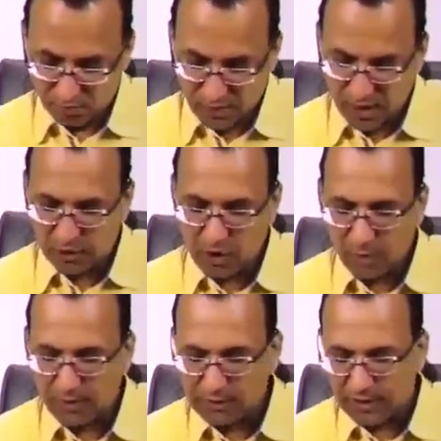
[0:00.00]
Actually,
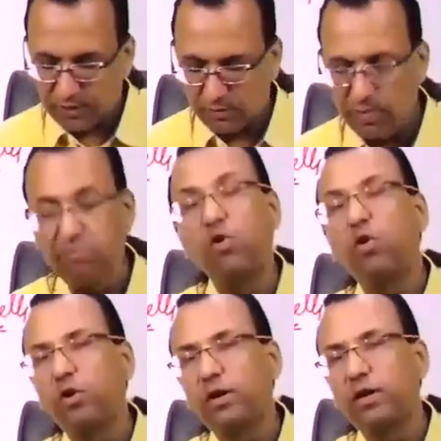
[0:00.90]
goblet cells will be
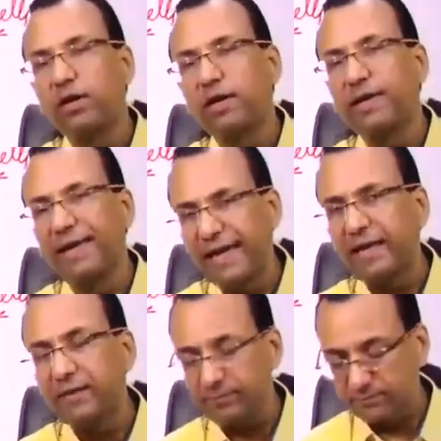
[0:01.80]
more
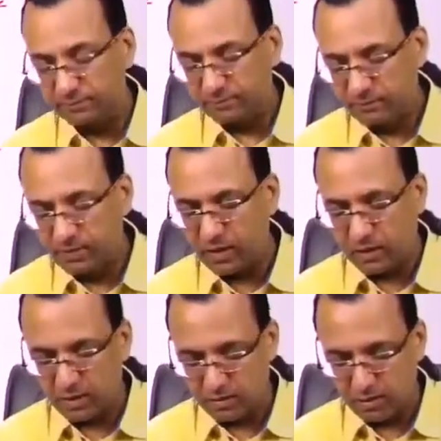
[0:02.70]
in
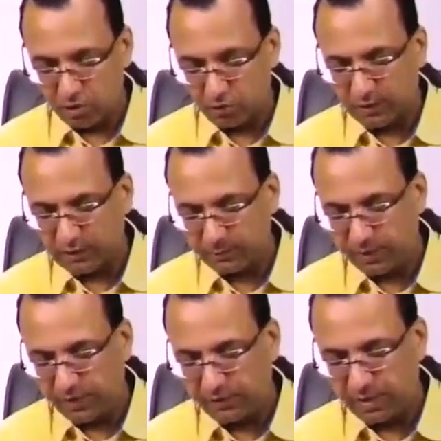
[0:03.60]
the
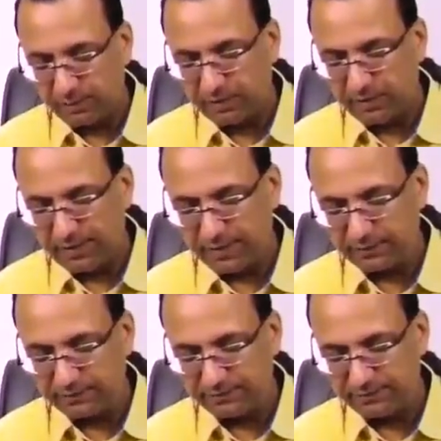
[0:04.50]
respiratory
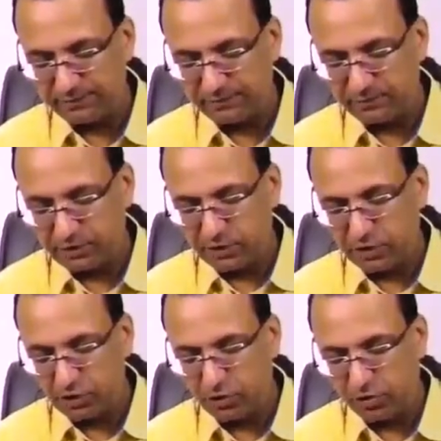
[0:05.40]
epithelium, which is
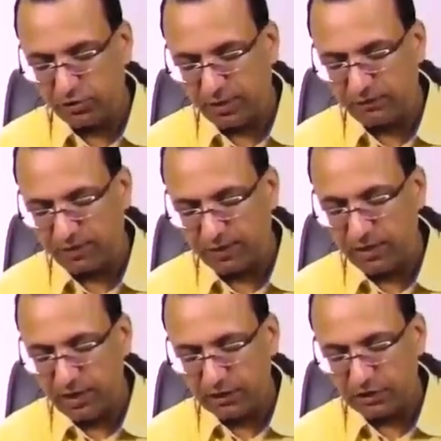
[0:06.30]
pseudostratified
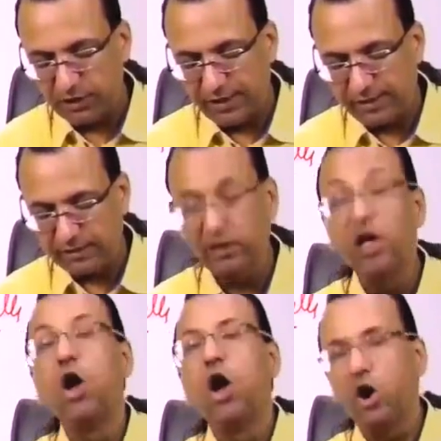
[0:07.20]
ciliated
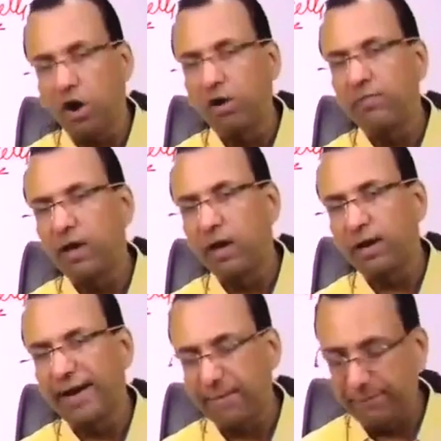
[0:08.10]

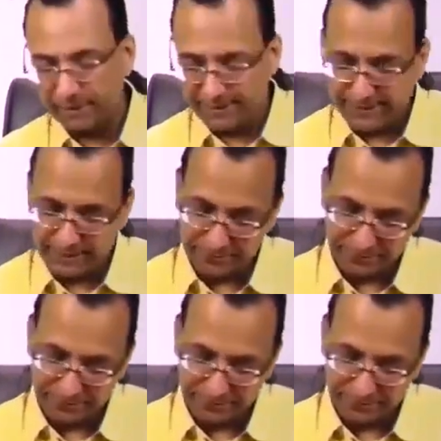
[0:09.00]
columnar epithelium.